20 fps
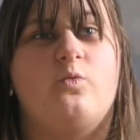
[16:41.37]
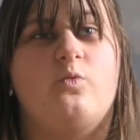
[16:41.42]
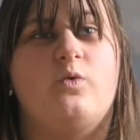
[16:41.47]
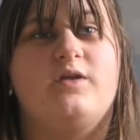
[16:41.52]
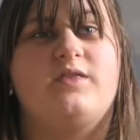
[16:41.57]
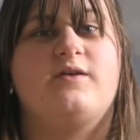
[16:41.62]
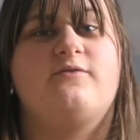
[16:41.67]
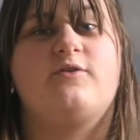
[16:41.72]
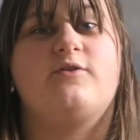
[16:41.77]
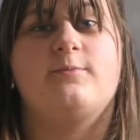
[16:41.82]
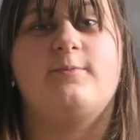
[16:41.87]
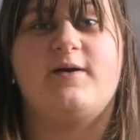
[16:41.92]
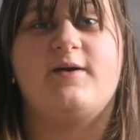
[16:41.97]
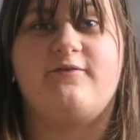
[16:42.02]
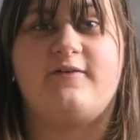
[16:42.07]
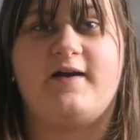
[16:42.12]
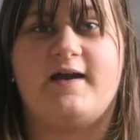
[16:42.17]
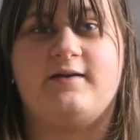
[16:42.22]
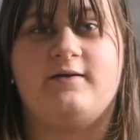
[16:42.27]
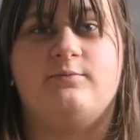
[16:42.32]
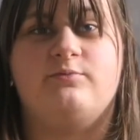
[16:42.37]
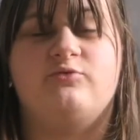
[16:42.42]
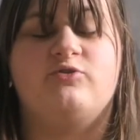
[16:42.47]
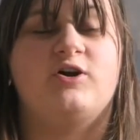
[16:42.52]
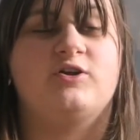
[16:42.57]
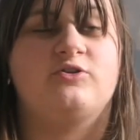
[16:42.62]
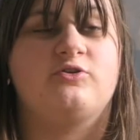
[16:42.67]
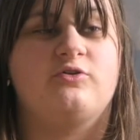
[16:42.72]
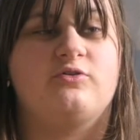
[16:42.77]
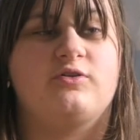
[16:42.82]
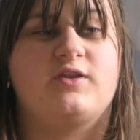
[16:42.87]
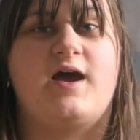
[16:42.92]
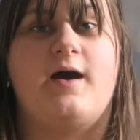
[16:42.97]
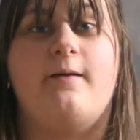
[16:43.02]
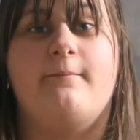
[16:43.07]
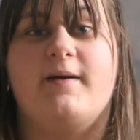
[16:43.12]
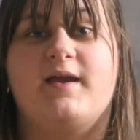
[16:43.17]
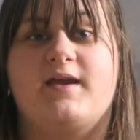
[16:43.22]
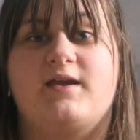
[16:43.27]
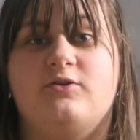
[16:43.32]
Once I've done my final product,
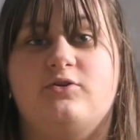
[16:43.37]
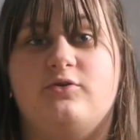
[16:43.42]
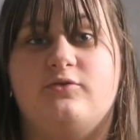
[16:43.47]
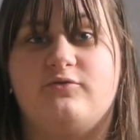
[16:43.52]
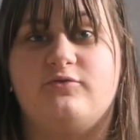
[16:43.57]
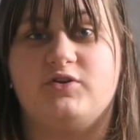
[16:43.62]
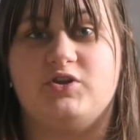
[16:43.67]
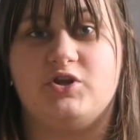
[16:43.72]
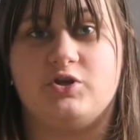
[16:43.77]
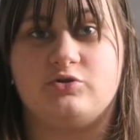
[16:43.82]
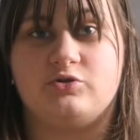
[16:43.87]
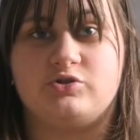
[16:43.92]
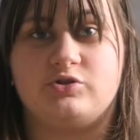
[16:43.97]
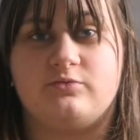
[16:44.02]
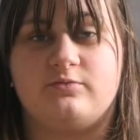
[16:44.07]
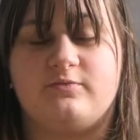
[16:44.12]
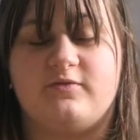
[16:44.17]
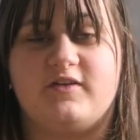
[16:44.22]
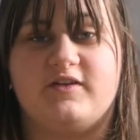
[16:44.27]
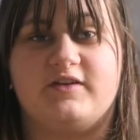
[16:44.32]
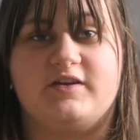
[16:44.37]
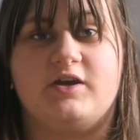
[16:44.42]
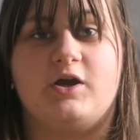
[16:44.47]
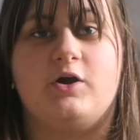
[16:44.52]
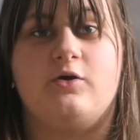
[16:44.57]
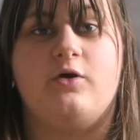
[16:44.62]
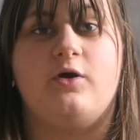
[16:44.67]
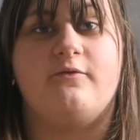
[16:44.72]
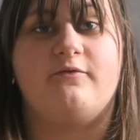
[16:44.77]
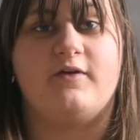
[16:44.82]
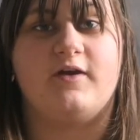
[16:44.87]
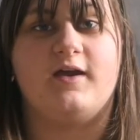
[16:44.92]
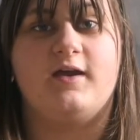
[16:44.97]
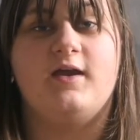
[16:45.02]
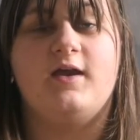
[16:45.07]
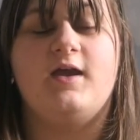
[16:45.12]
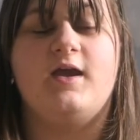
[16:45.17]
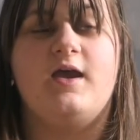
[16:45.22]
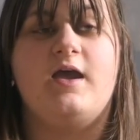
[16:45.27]
I'll make another YouTube video of it,